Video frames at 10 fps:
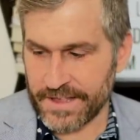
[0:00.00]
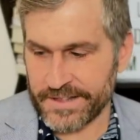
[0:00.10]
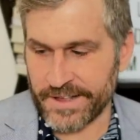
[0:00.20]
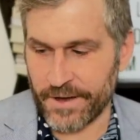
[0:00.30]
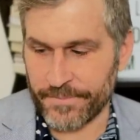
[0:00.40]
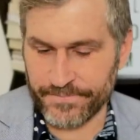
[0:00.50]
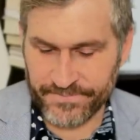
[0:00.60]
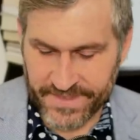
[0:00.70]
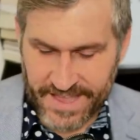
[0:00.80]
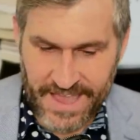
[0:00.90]
So
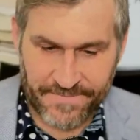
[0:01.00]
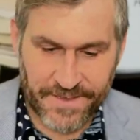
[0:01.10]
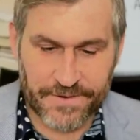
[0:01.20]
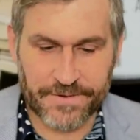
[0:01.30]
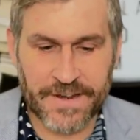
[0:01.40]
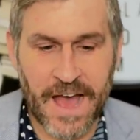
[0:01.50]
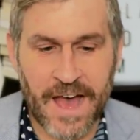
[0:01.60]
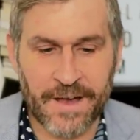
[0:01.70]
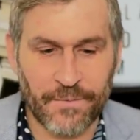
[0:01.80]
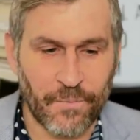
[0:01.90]
if you do
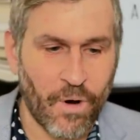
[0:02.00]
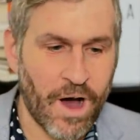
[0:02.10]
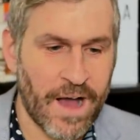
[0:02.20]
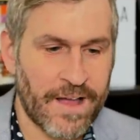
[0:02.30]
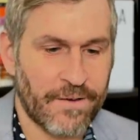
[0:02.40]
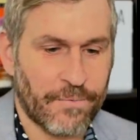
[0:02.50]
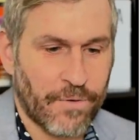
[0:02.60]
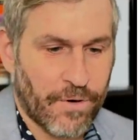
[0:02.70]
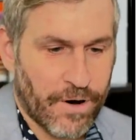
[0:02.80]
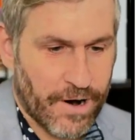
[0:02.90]
not want
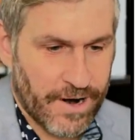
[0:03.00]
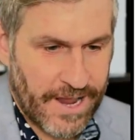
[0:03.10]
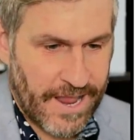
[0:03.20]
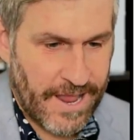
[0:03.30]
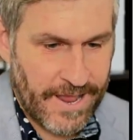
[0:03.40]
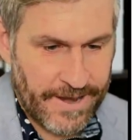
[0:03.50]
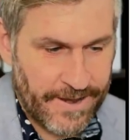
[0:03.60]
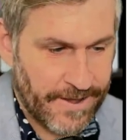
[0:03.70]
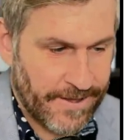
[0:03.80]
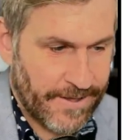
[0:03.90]
war in